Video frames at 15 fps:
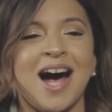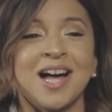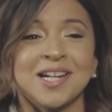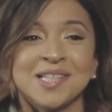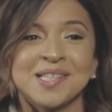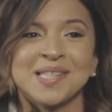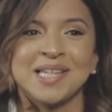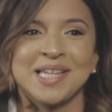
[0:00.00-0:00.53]

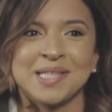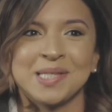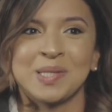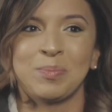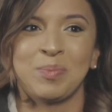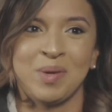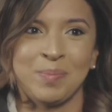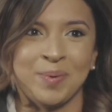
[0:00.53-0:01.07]
Honestly, it's
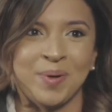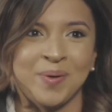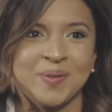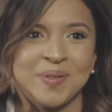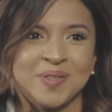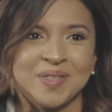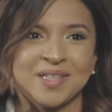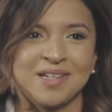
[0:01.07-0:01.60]
the people.
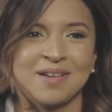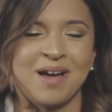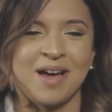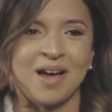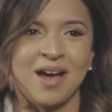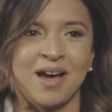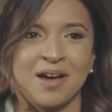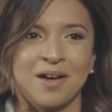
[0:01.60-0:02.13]

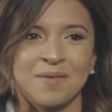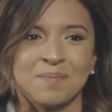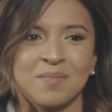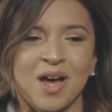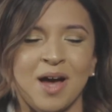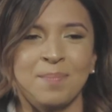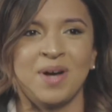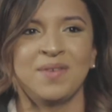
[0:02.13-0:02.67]

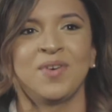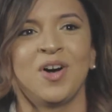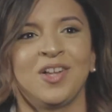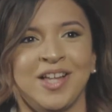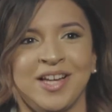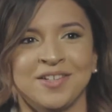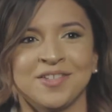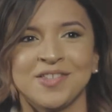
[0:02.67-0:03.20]
Above
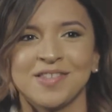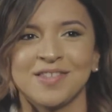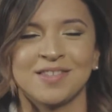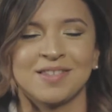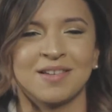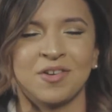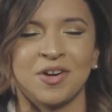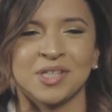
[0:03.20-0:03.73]
all
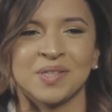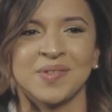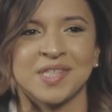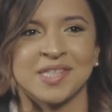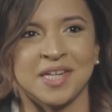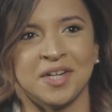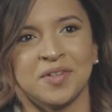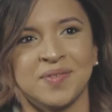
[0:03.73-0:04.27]
else, CrossFit
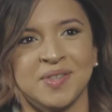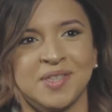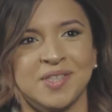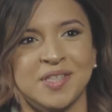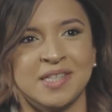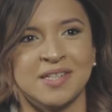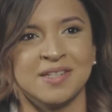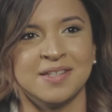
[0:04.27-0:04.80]

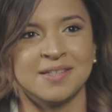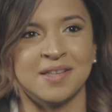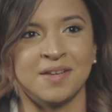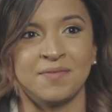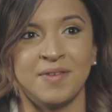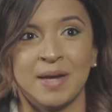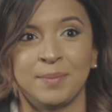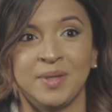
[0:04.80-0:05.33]
Sayreville is a
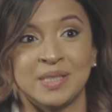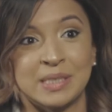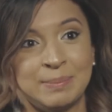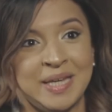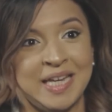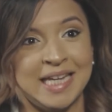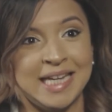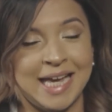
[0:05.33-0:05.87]
family to
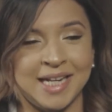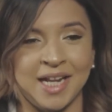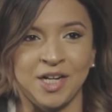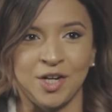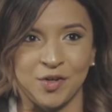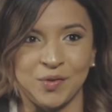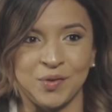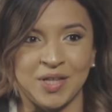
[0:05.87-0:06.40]
me, and I
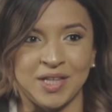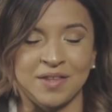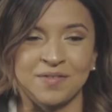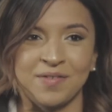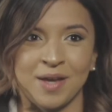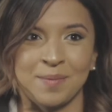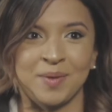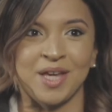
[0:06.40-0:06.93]
know that the
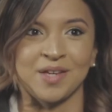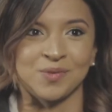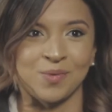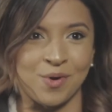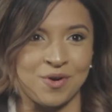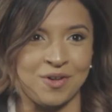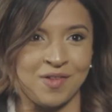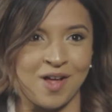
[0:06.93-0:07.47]
family has
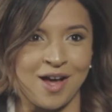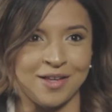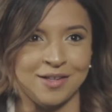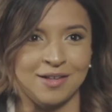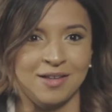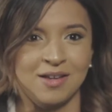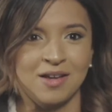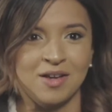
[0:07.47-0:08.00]
grown a lot,
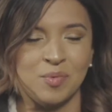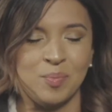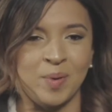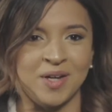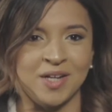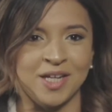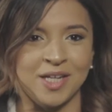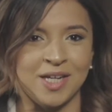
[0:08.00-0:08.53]

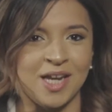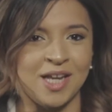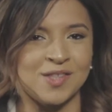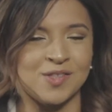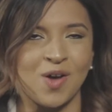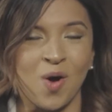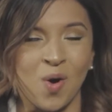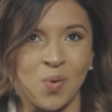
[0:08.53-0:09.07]
but
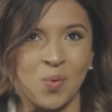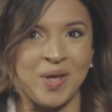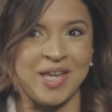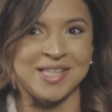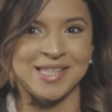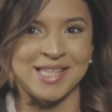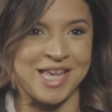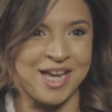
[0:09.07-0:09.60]
it's
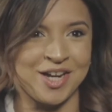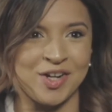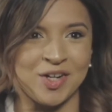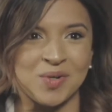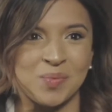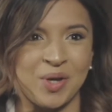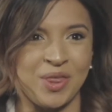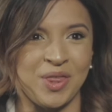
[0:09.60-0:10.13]
always there
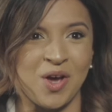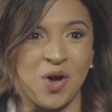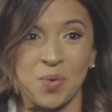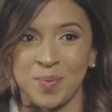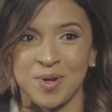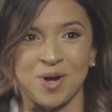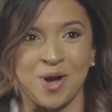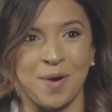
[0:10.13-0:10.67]
with
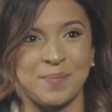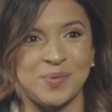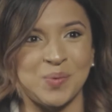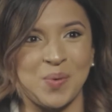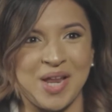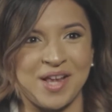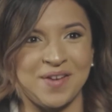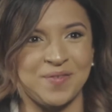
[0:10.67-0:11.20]
open arms,
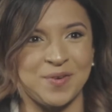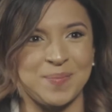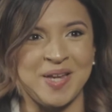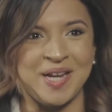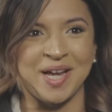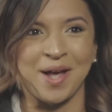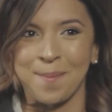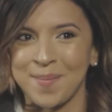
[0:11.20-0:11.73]
waiting for me
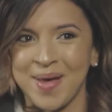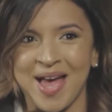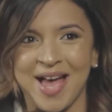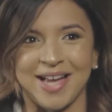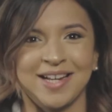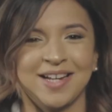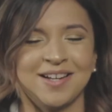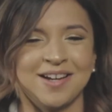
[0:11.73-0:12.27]
to come
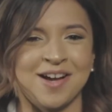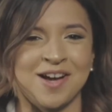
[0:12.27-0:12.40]
back.